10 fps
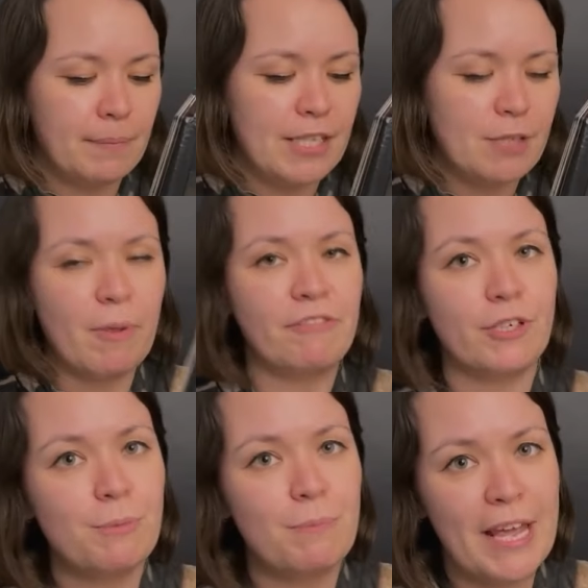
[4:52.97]
it's my
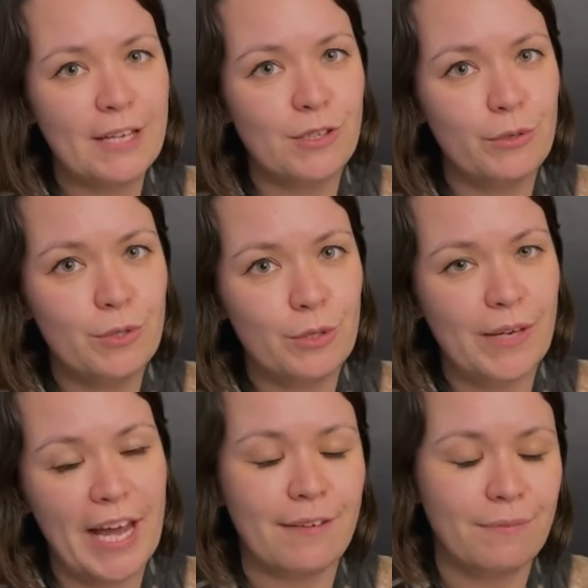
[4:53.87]
first make, so it's
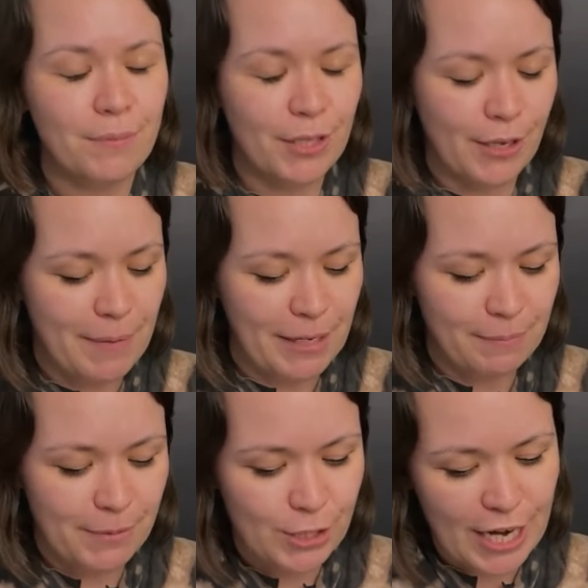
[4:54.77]
okay that I made
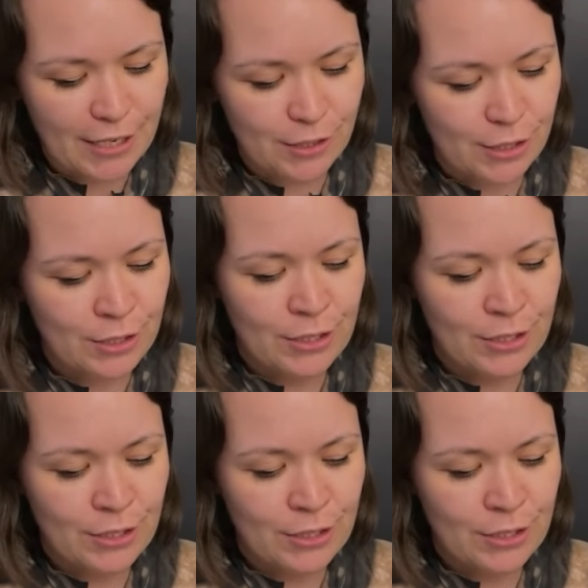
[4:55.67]
mistakes.